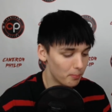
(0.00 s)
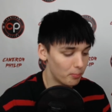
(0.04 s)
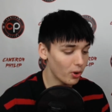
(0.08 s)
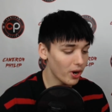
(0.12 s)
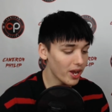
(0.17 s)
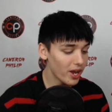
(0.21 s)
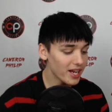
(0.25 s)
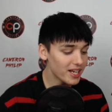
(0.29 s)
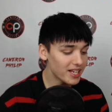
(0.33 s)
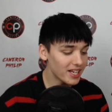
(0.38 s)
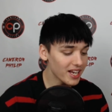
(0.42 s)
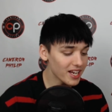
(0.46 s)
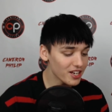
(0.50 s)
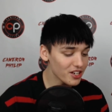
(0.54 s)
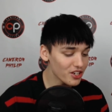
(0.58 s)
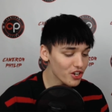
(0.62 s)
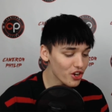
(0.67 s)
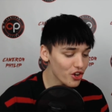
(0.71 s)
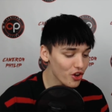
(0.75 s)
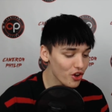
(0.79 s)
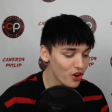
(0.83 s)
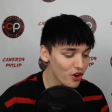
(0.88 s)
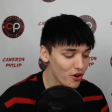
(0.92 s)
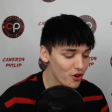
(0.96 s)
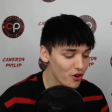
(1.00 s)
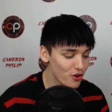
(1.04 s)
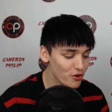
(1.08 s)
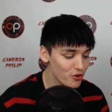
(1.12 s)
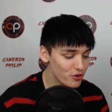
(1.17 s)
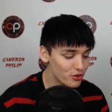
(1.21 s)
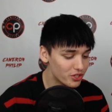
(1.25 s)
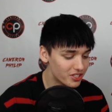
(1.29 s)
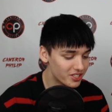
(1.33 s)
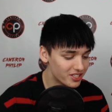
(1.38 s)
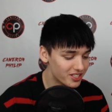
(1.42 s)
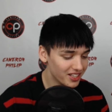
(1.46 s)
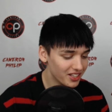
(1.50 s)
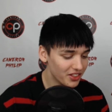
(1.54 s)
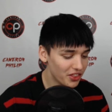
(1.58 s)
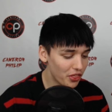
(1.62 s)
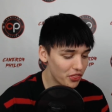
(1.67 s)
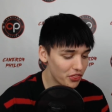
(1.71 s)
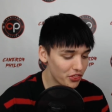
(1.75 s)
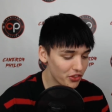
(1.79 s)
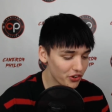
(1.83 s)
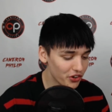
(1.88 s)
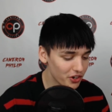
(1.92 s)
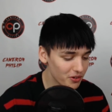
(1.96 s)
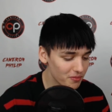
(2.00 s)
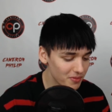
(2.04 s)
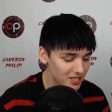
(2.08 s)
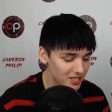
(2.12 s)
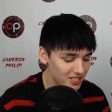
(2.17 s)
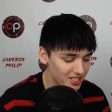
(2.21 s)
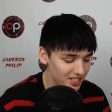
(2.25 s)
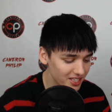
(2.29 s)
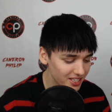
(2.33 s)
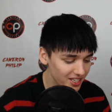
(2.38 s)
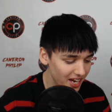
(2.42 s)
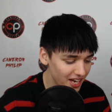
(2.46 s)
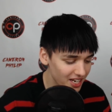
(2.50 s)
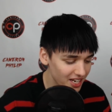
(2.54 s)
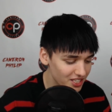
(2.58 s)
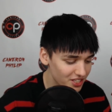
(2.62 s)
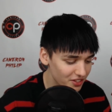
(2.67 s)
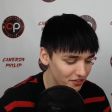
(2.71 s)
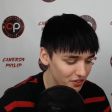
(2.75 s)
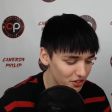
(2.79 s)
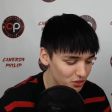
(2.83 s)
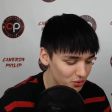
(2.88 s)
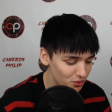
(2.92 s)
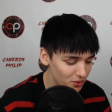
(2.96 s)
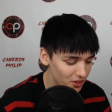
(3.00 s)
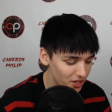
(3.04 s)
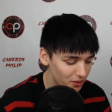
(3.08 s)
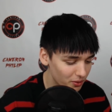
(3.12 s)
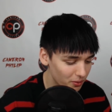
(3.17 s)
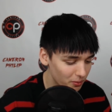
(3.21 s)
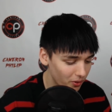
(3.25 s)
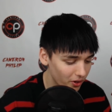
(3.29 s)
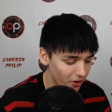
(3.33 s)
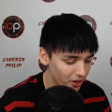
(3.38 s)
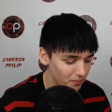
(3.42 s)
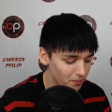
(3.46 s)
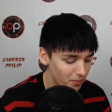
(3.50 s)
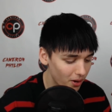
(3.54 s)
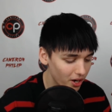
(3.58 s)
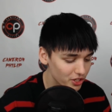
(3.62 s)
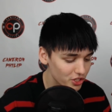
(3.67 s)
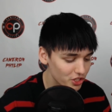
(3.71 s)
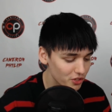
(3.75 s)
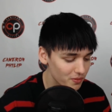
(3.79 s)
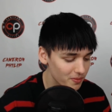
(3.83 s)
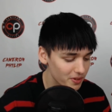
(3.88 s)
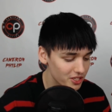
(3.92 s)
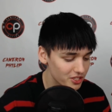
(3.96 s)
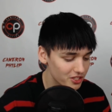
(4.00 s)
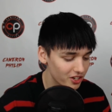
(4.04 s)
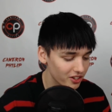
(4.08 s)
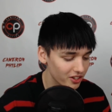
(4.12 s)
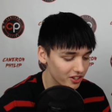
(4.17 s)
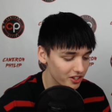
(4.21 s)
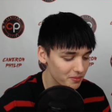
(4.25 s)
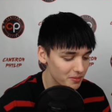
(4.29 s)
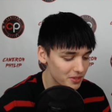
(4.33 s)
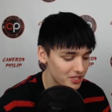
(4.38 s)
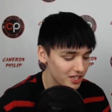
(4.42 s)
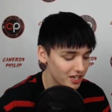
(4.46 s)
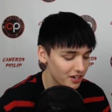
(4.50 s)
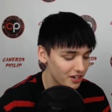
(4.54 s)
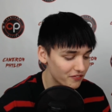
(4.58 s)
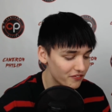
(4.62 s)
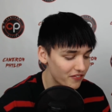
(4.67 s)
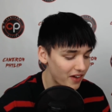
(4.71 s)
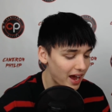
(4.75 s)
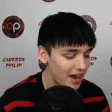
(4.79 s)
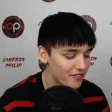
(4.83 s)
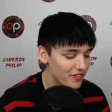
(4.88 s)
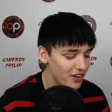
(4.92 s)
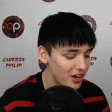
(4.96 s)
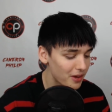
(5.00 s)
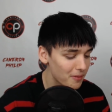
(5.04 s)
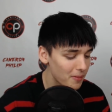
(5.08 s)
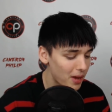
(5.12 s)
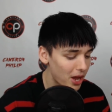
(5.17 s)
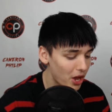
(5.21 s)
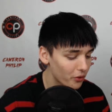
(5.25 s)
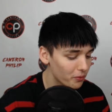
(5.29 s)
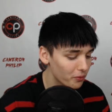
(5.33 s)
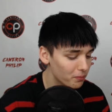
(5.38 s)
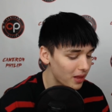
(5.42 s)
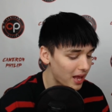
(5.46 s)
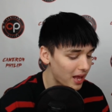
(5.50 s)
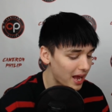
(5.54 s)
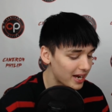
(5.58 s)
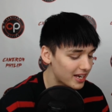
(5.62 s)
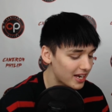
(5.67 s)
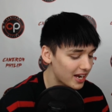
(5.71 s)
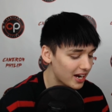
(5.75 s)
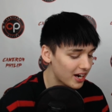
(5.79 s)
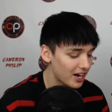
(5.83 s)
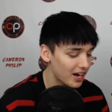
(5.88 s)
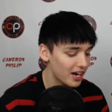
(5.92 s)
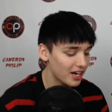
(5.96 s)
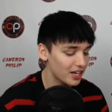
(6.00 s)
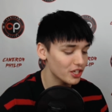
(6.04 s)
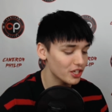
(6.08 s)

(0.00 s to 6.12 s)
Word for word: Breaking news! The third missing case of this week. Reporting Park Jimin is currently missing a 5'8 male with black hair and a